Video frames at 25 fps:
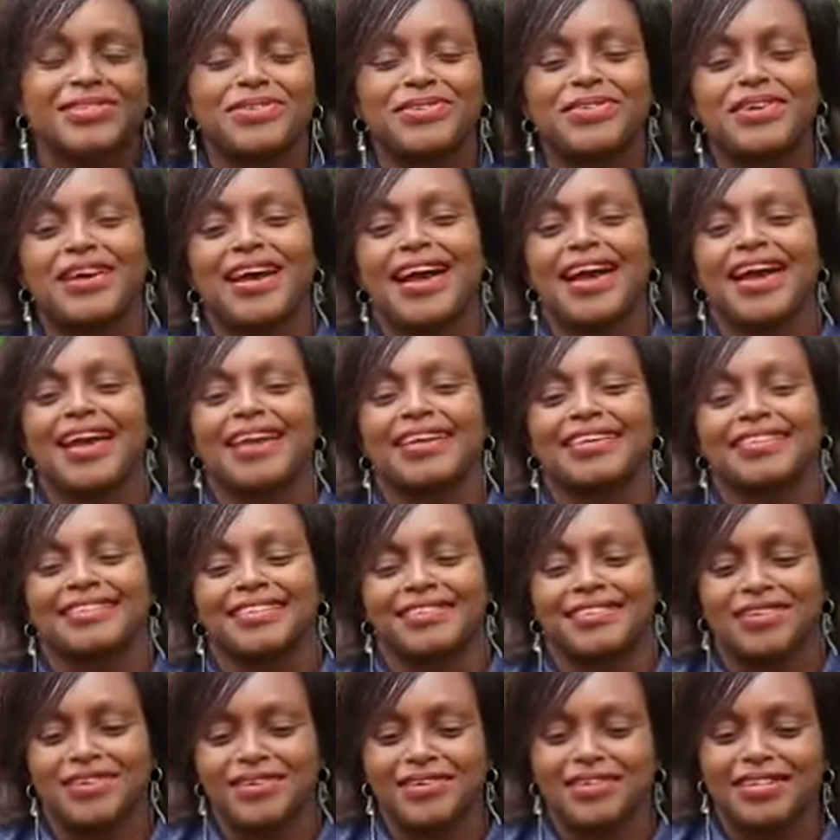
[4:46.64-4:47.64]
So I
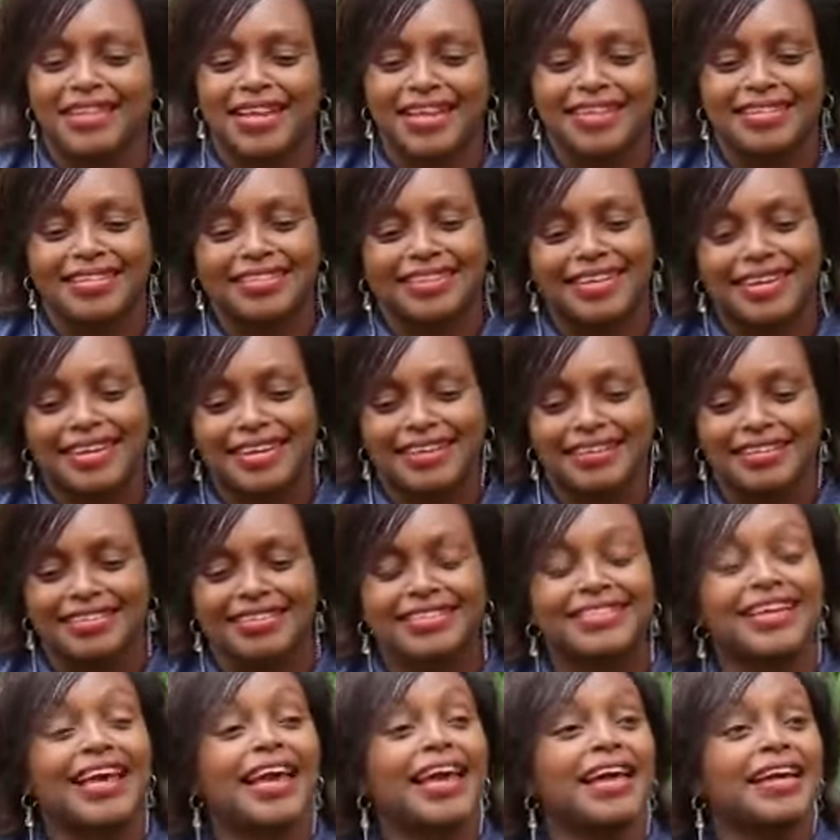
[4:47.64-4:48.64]
thought that
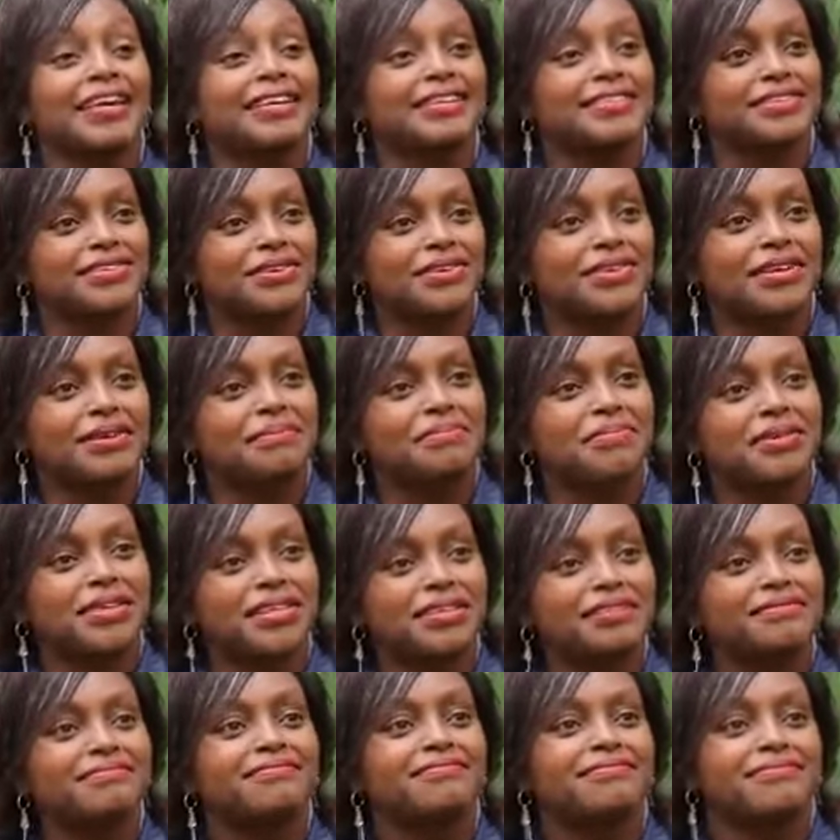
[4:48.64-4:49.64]
this guy is going to
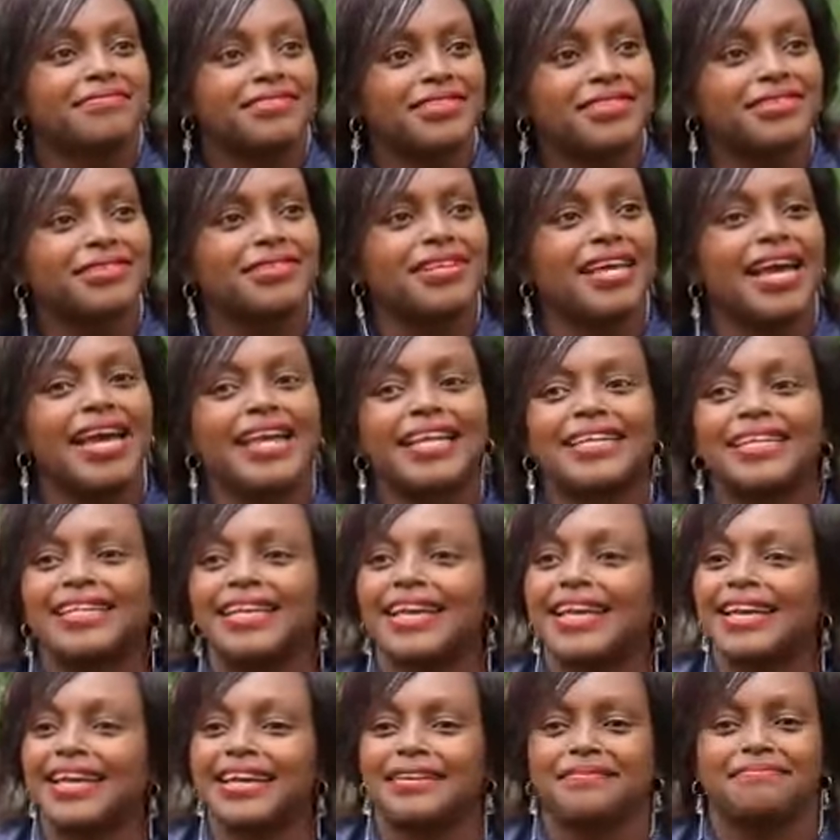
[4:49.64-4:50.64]
be good, and
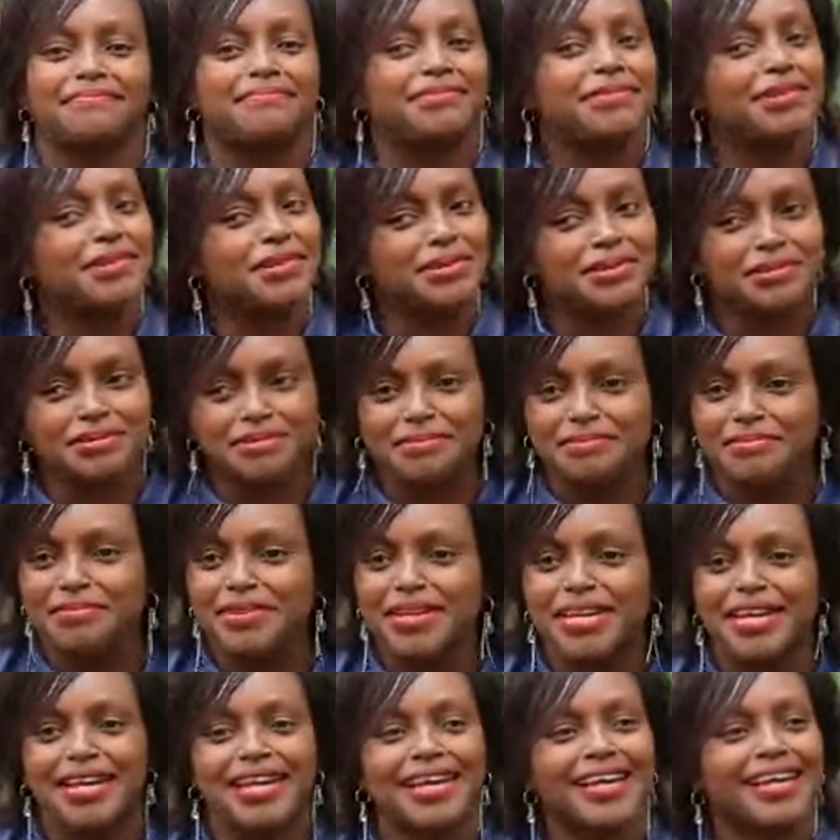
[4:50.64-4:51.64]
he blew
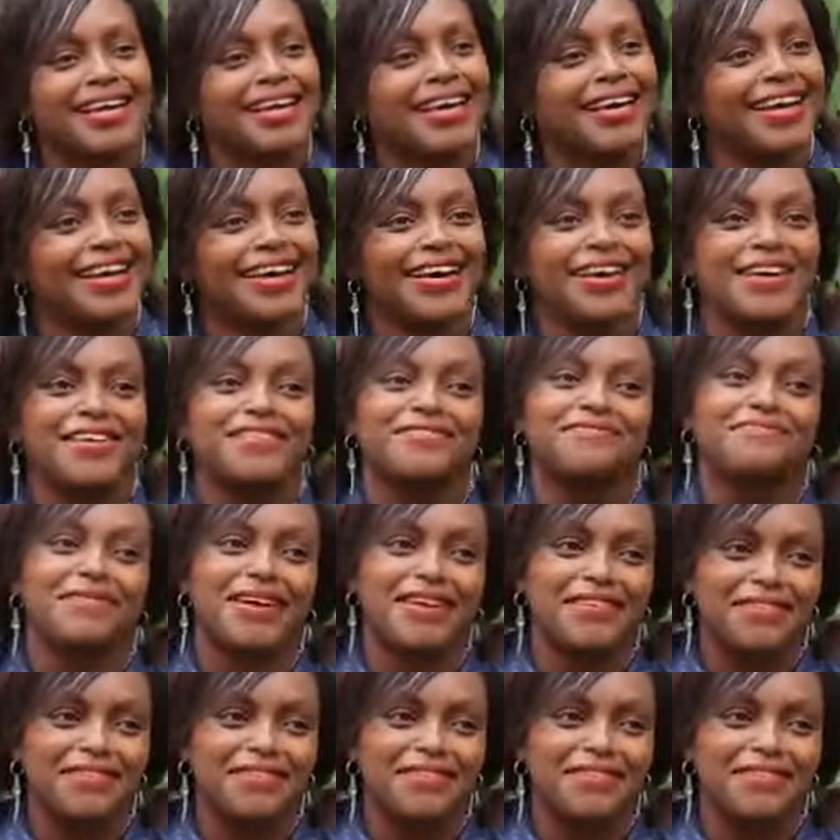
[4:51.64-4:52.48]
me off